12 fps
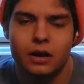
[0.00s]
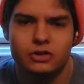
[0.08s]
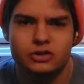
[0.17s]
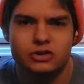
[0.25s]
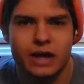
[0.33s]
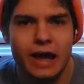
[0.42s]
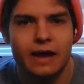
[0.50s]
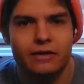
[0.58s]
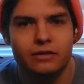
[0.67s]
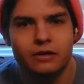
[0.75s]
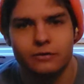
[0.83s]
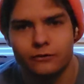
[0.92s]
Should I
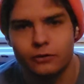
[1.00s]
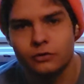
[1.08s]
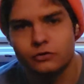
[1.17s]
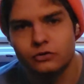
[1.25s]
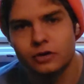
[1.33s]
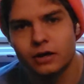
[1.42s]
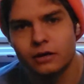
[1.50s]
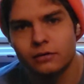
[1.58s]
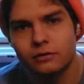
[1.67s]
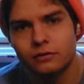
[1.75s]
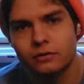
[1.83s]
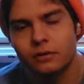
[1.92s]
ask that first? Should I have?
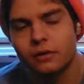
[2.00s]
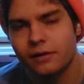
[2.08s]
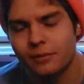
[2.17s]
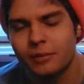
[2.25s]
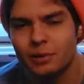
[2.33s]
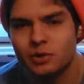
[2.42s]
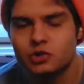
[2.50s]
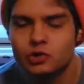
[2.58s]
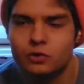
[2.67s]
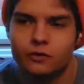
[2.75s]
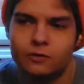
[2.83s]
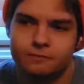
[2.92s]
Probably should
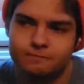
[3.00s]
have.